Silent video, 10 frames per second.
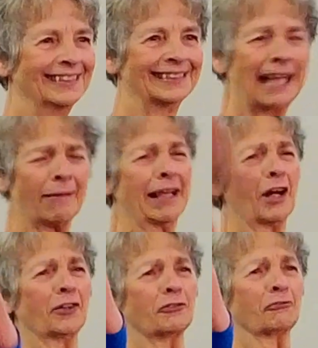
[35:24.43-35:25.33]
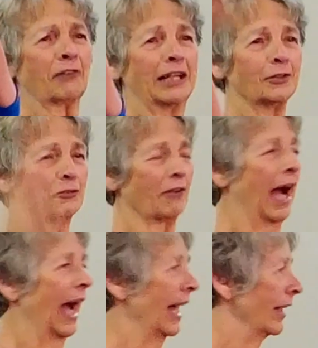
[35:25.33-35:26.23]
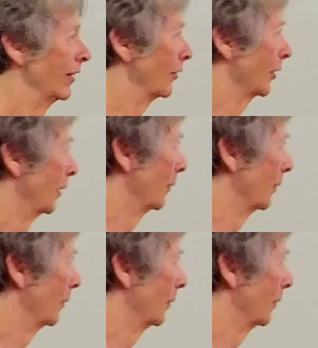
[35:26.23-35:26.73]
Get those French fries.